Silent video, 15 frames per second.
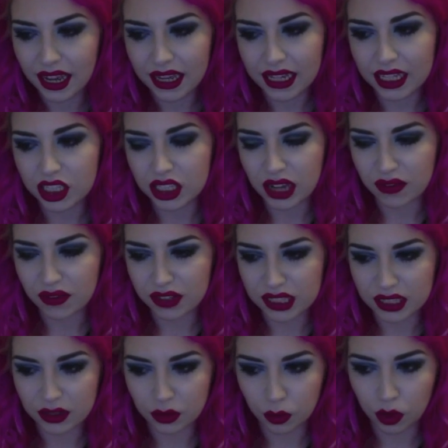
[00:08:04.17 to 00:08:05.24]
each and every
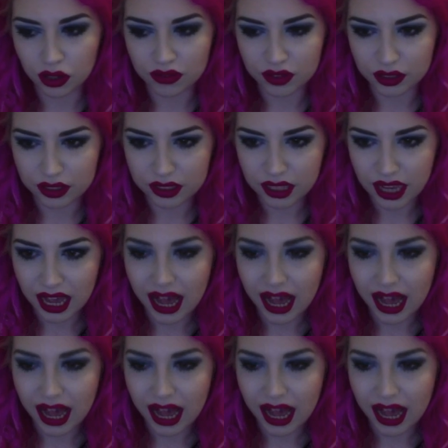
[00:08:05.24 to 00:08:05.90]
single one of us